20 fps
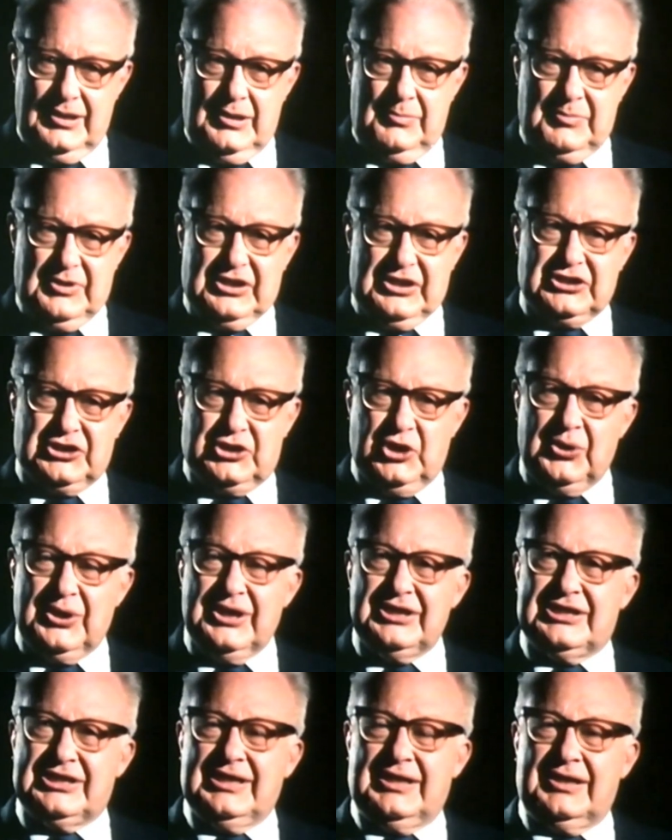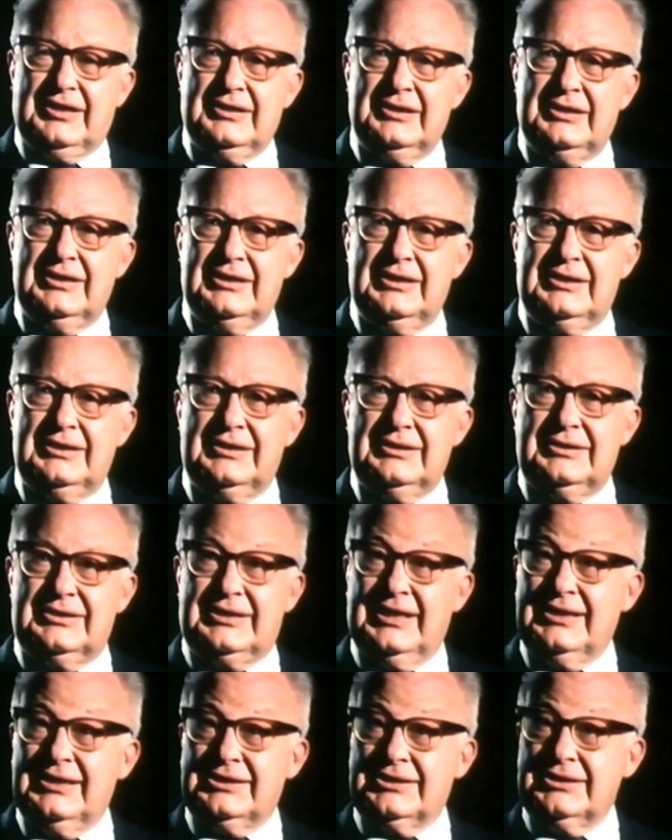But the storyteller
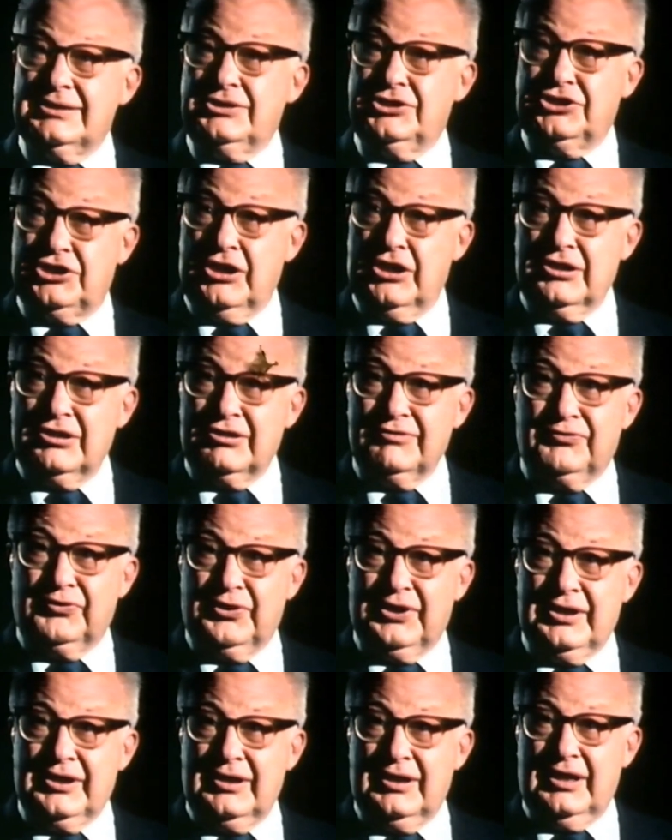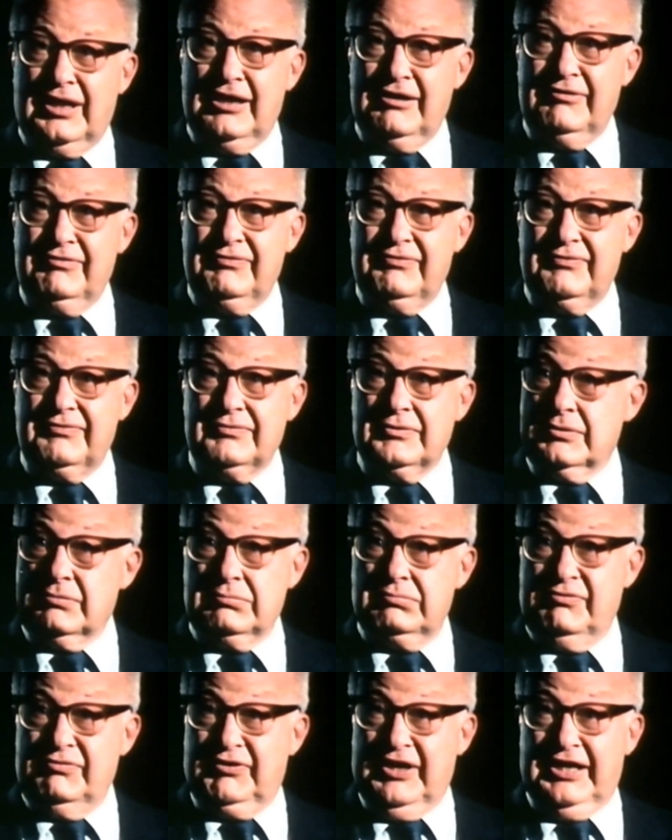takes a chunk of real life, or
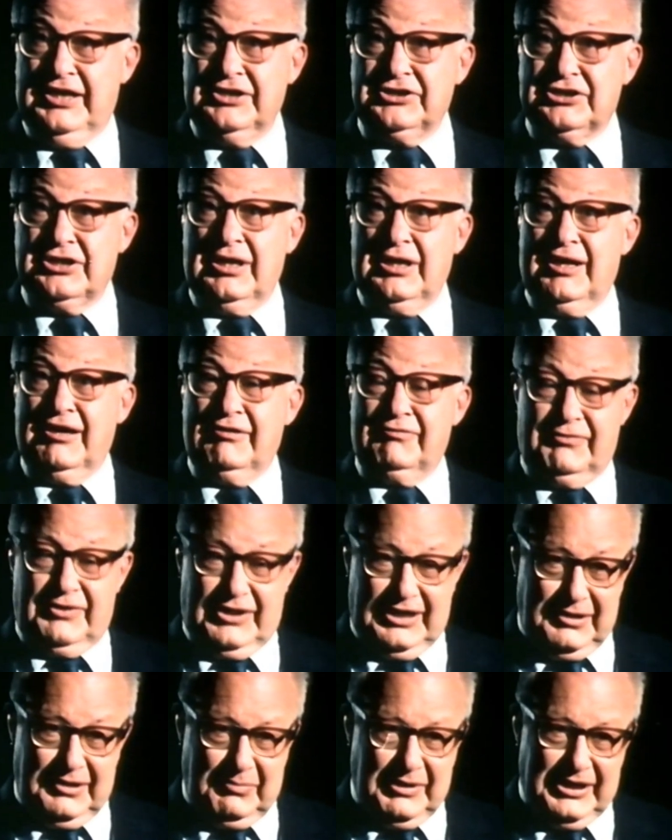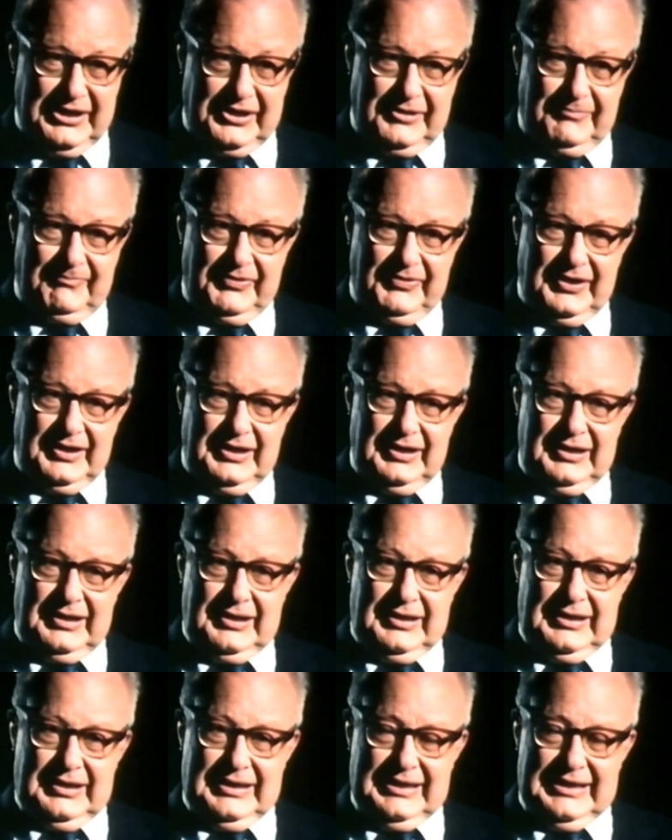fantasy life for that matter,
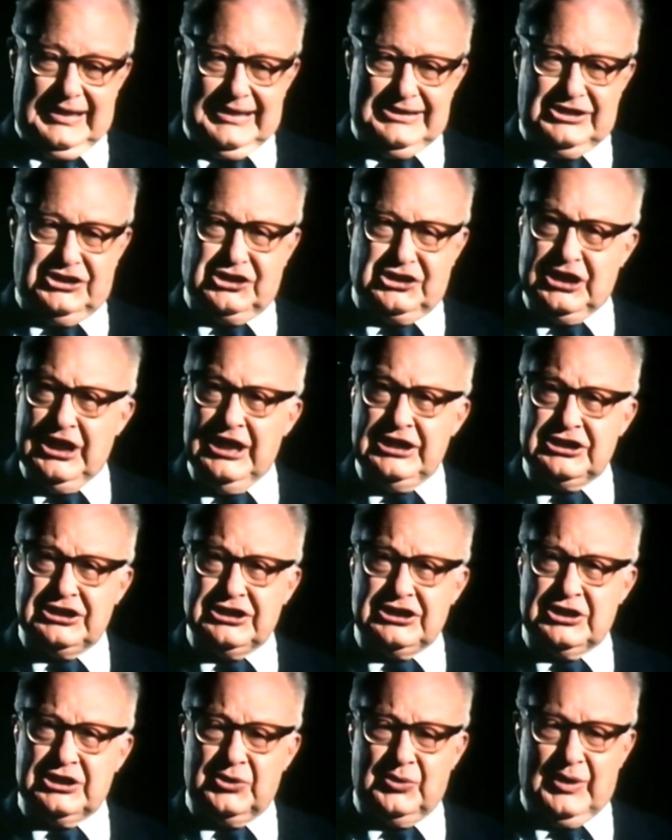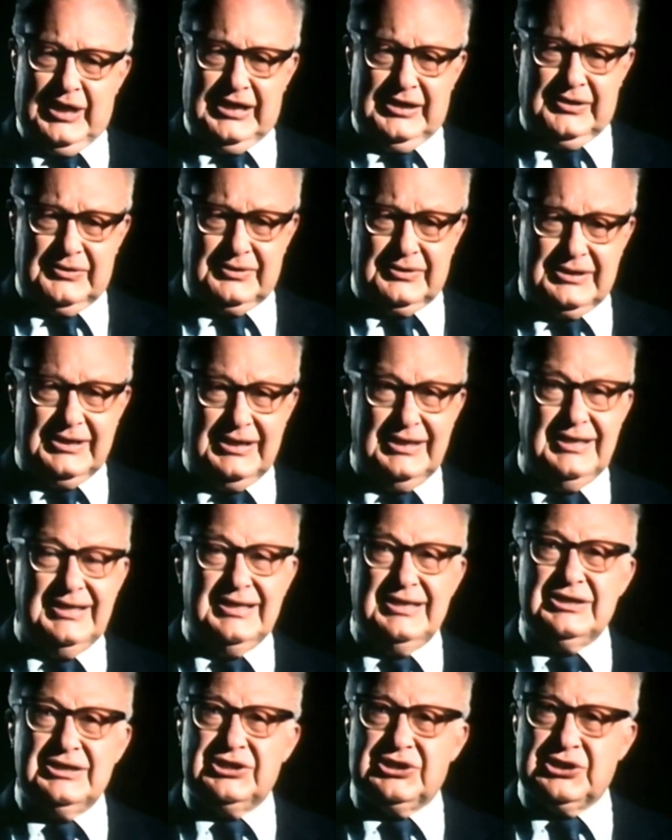and changes it around,
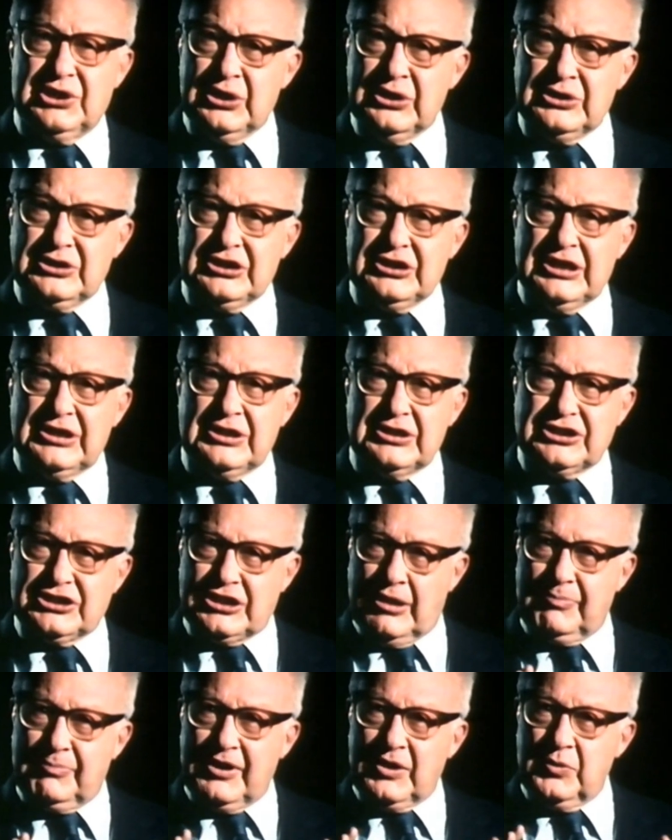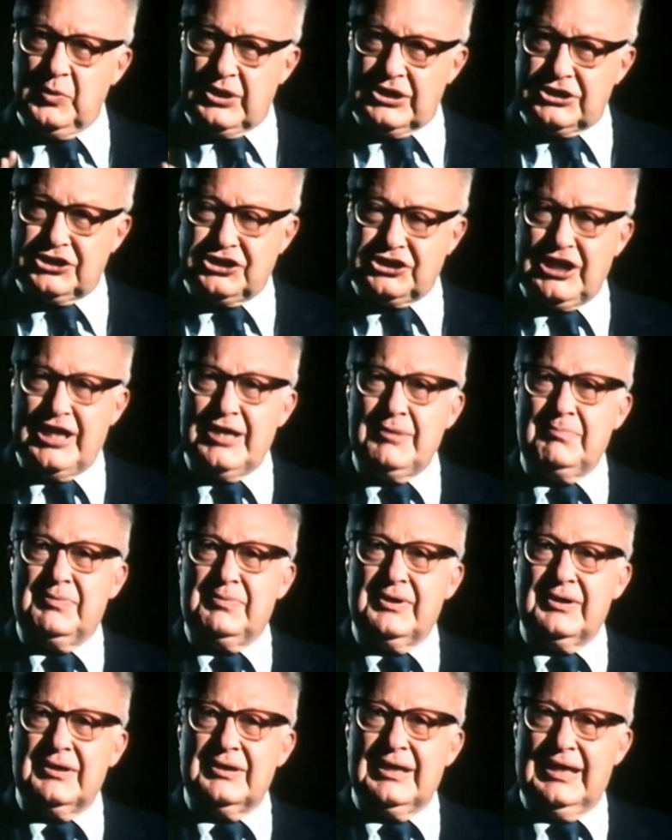turns it into something with a shape
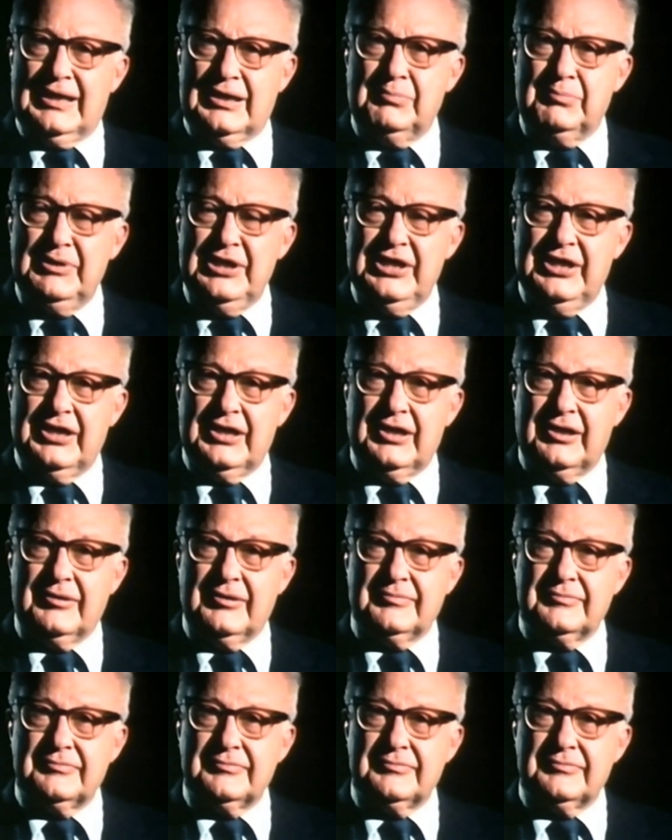and a meaning.